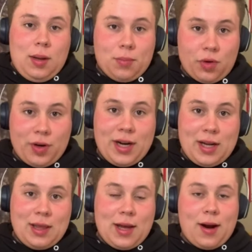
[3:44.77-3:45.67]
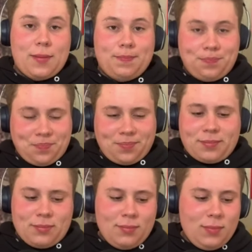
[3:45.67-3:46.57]
Meridian there.
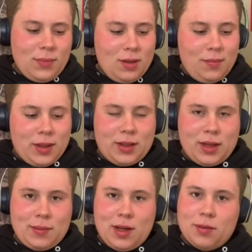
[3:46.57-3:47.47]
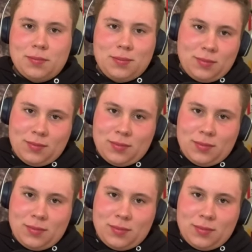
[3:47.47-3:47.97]
But uh, you know,